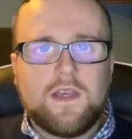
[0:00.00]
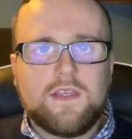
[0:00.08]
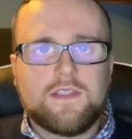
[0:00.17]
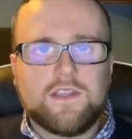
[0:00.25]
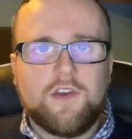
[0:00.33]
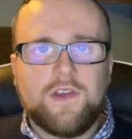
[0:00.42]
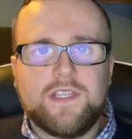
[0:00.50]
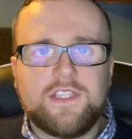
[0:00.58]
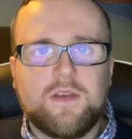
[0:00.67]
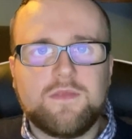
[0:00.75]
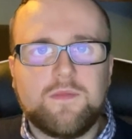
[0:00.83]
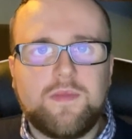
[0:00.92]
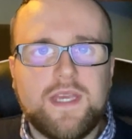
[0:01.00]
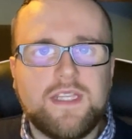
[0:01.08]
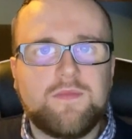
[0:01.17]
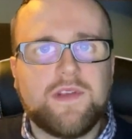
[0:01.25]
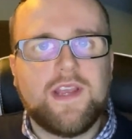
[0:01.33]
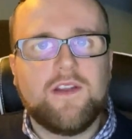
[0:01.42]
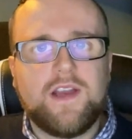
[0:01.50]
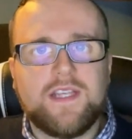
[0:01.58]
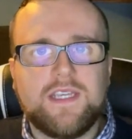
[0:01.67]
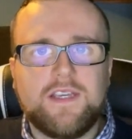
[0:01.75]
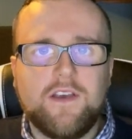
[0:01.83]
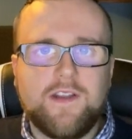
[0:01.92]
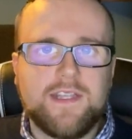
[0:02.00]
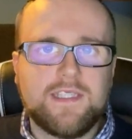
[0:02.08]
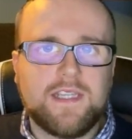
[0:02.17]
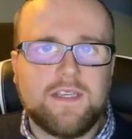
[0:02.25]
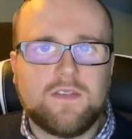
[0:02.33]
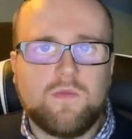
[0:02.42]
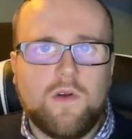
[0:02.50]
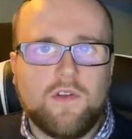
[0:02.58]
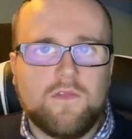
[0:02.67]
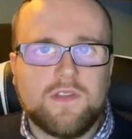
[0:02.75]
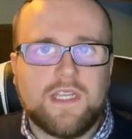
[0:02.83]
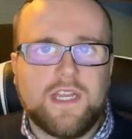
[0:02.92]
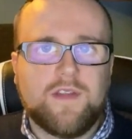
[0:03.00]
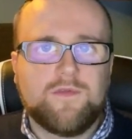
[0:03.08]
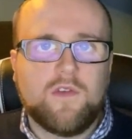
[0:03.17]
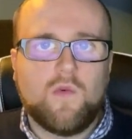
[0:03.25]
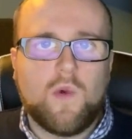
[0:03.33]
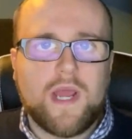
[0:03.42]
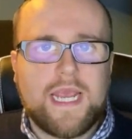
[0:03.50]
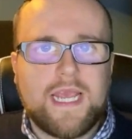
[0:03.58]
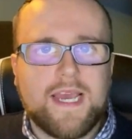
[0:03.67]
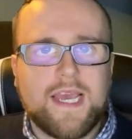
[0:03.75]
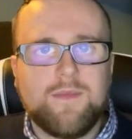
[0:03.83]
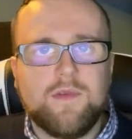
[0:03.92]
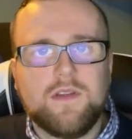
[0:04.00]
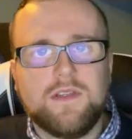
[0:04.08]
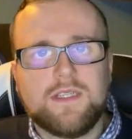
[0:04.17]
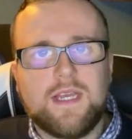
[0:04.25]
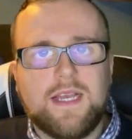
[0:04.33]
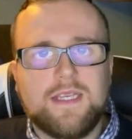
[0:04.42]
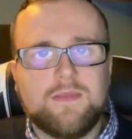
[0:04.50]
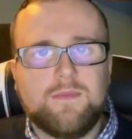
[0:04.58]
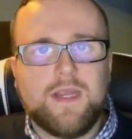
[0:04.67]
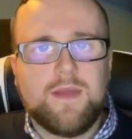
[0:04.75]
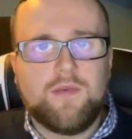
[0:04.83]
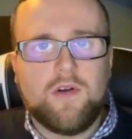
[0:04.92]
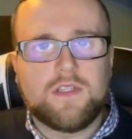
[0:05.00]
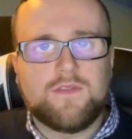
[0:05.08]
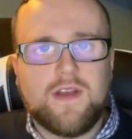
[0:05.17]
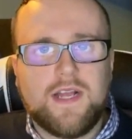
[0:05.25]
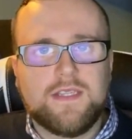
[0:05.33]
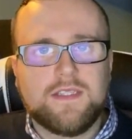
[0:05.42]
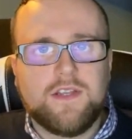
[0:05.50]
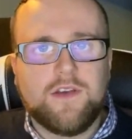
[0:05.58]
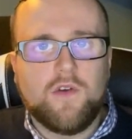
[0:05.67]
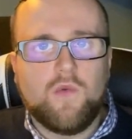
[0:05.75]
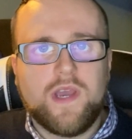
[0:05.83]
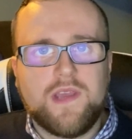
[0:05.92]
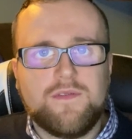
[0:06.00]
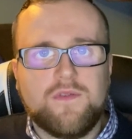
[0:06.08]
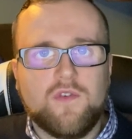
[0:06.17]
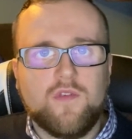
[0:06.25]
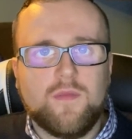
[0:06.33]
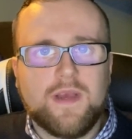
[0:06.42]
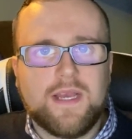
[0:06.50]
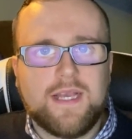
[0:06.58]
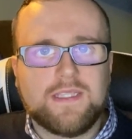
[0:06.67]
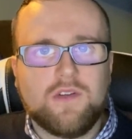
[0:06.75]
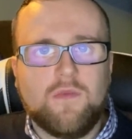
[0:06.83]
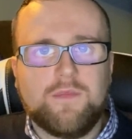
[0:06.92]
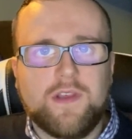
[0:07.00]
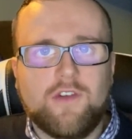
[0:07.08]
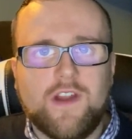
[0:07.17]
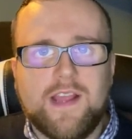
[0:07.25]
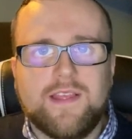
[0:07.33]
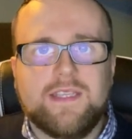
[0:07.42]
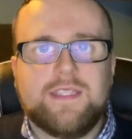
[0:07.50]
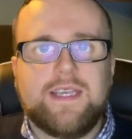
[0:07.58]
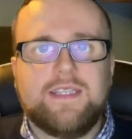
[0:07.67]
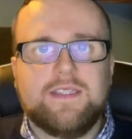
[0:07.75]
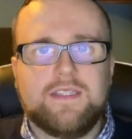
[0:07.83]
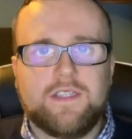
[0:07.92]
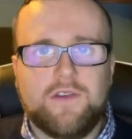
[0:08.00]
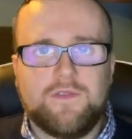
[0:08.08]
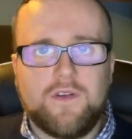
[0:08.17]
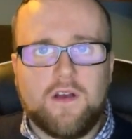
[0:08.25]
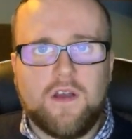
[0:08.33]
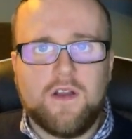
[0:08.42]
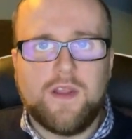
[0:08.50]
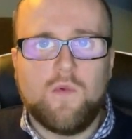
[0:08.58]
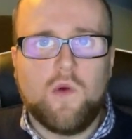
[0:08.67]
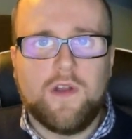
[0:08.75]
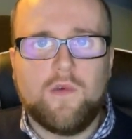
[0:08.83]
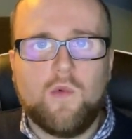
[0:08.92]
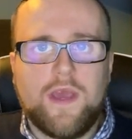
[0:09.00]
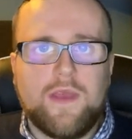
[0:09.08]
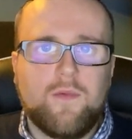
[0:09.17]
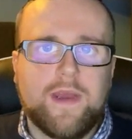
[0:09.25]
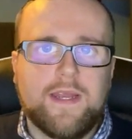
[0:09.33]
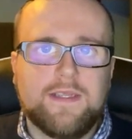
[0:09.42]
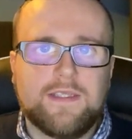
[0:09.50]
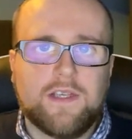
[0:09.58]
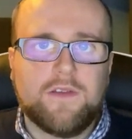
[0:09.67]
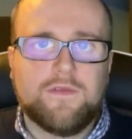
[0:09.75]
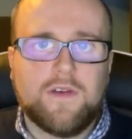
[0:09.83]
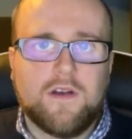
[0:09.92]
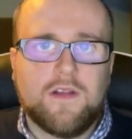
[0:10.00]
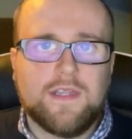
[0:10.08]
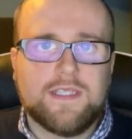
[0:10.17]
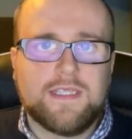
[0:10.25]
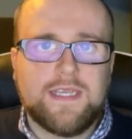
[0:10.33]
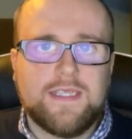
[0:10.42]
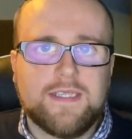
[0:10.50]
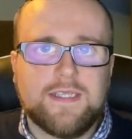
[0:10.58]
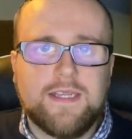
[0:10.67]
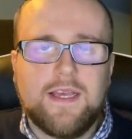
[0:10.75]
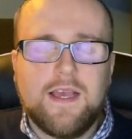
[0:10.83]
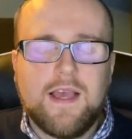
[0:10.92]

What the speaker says: So in terms of Peterborough United going into this one, obviously another away game, and as many Posh fans know, away form has not been great this season so far. Only one away win so far this season,